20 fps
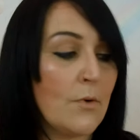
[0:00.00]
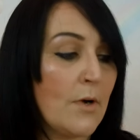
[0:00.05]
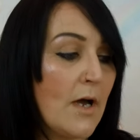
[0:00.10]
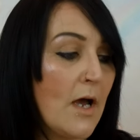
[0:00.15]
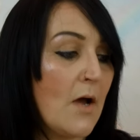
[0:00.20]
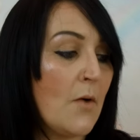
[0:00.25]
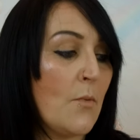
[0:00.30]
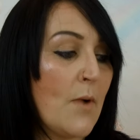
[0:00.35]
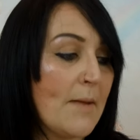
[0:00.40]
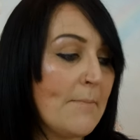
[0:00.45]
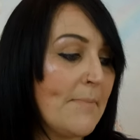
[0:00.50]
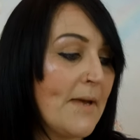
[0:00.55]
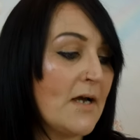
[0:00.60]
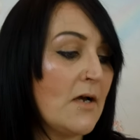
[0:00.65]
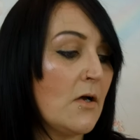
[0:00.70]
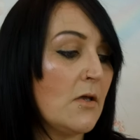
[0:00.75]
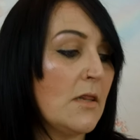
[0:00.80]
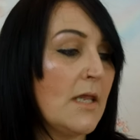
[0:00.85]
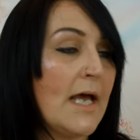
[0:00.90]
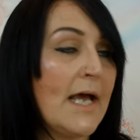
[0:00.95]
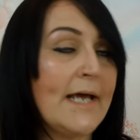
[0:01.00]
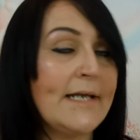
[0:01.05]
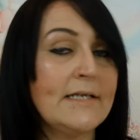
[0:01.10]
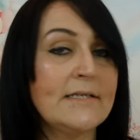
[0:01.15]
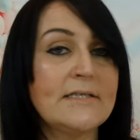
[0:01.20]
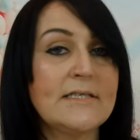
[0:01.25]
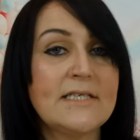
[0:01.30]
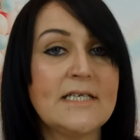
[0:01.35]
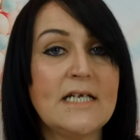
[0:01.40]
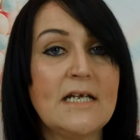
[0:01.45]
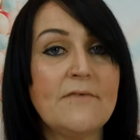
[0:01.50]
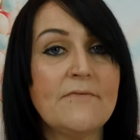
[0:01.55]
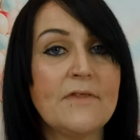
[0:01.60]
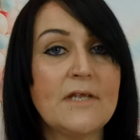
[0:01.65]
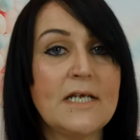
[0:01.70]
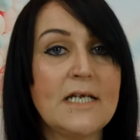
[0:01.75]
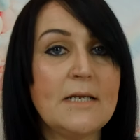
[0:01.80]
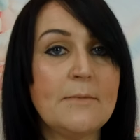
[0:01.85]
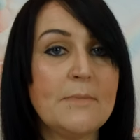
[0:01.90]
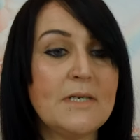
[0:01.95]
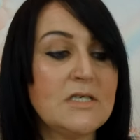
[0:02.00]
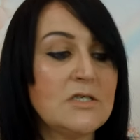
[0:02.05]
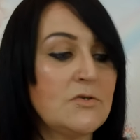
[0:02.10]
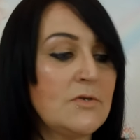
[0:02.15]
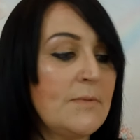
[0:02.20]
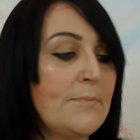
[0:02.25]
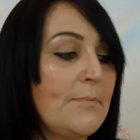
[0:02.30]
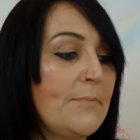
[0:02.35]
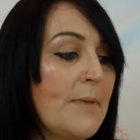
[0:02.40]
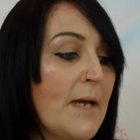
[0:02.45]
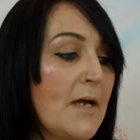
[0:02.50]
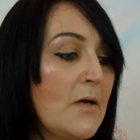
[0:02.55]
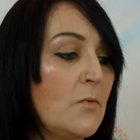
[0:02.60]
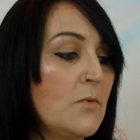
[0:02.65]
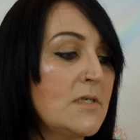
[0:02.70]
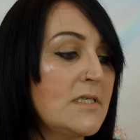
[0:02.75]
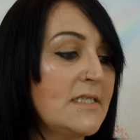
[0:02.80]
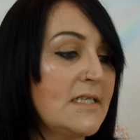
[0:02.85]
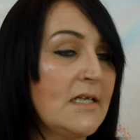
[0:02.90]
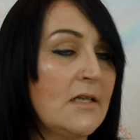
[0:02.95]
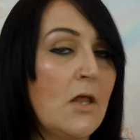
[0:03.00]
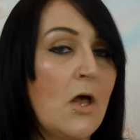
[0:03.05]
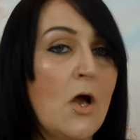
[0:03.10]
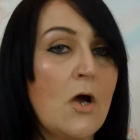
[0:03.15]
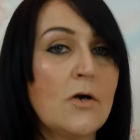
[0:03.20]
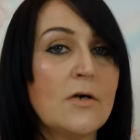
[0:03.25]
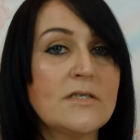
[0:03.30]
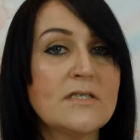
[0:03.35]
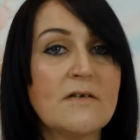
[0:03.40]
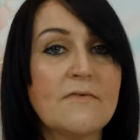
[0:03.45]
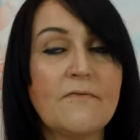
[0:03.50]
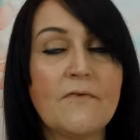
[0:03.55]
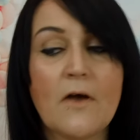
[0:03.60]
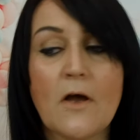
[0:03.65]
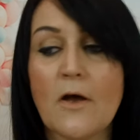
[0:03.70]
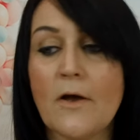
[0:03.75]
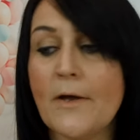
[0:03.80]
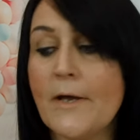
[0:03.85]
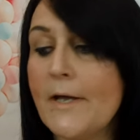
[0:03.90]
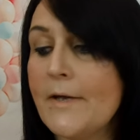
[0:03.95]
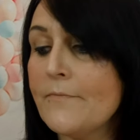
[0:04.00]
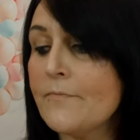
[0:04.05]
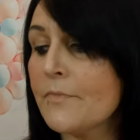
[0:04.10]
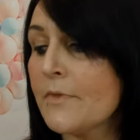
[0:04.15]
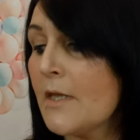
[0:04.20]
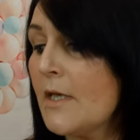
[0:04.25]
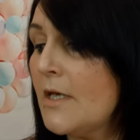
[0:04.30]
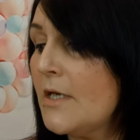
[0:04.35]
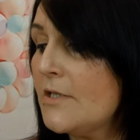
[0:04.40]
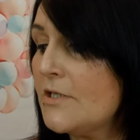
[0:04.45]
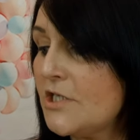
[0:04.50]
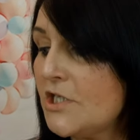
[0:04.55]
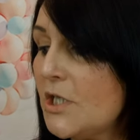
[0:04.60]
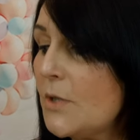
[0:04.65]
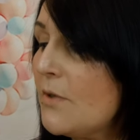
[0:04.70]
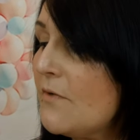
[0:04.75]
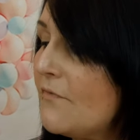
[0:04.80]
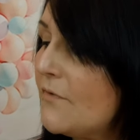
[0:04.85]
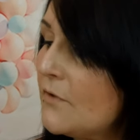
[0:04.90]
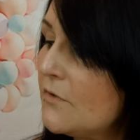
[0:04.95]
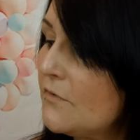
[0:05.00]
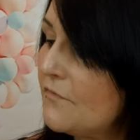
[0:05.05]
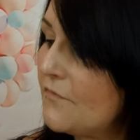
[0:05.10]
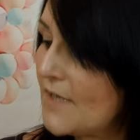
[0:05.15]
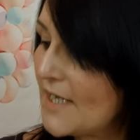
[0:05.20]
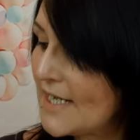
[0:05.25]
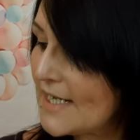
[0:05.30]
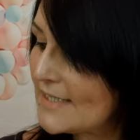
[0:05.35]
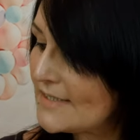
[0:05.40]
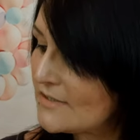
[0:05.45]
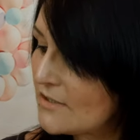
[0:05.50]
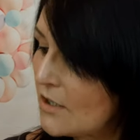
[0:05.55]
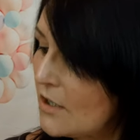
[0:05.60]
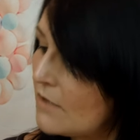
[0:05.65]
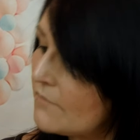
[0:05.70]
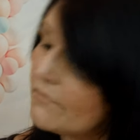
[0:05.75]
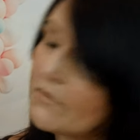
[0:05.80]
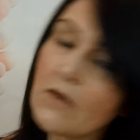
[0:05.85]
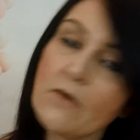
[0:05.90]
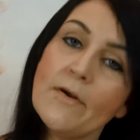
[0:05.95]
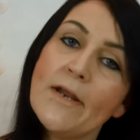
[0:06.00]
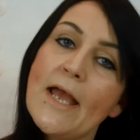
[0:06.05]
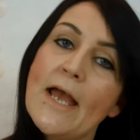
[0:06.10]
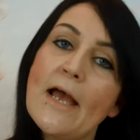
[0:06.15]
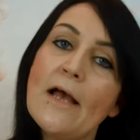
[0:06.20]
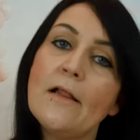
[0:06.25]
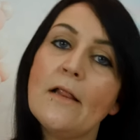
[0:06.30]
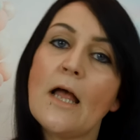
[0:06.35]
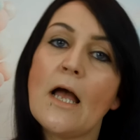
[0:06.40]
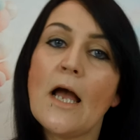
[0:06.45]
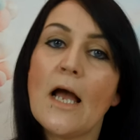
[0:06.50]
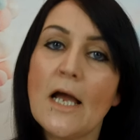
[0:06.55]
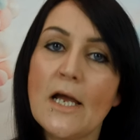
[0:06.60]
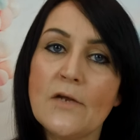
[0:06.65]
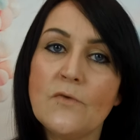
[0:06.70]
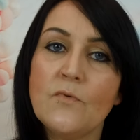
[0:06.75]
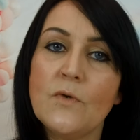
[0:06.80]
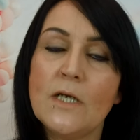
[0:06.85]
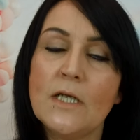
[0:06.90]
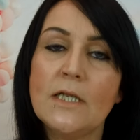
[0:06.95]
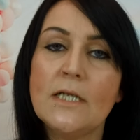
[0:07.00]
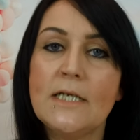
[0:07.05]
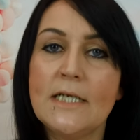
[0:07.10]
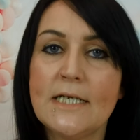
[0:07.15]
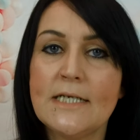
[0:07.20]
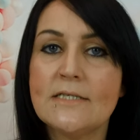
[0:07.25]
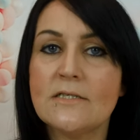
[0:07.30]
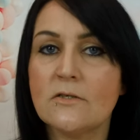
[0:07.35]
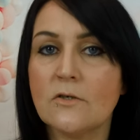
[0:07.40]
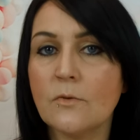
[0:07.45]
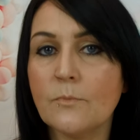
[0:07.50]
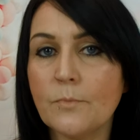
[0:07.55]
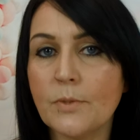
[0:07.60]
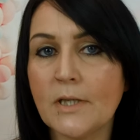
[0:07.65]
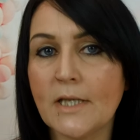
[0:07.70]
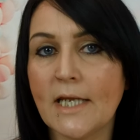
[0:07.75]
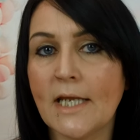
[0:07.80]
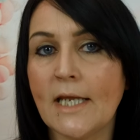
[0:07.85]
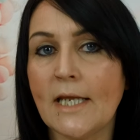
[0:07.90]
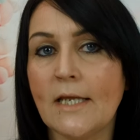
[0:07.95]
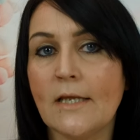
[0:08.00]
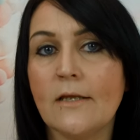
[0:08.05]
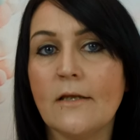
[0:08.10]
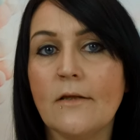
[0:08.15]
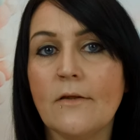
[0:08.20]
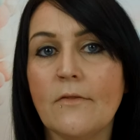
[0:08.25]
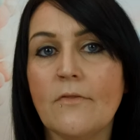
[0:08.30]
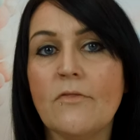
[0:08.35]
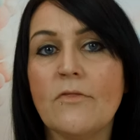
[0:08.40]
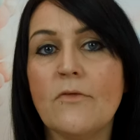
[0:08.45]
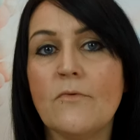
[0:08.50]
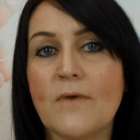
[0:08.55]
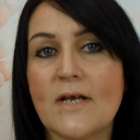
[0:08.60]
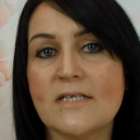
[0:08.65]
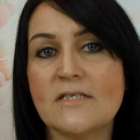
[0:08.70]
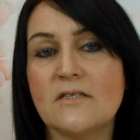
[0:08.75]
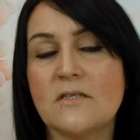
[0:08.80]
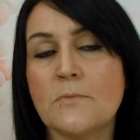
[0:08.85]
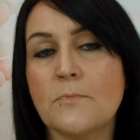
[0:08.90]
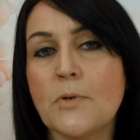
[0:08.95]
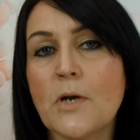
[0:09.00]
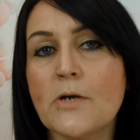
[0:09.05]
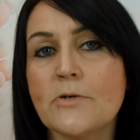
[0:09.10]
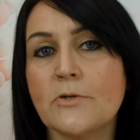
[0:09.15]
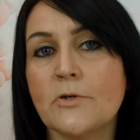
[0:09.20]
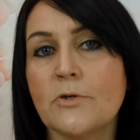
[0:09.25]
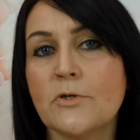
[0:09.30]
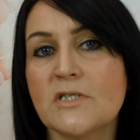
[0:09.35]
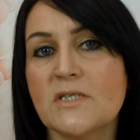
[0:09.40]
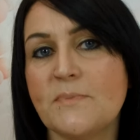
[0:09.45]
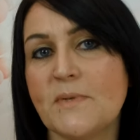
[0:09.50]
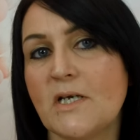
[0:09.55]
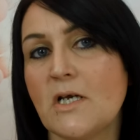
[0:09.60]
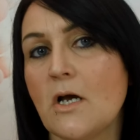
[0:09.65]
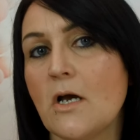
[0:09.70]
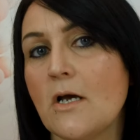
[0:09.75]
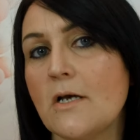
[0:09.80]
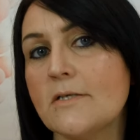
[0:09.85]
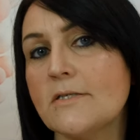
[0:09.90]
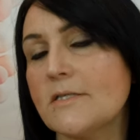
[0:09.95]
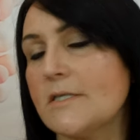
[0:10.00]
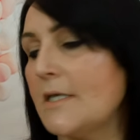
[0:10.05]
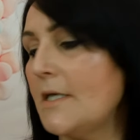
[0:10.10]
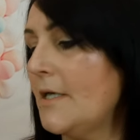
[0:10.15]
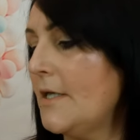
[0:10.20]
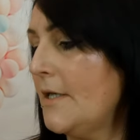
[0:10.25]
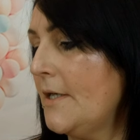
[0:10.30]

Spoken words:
back online and see if the mystery bag was still on, because I thought, to do a full face of L'Oreal, I really need to complete the rest of the products, because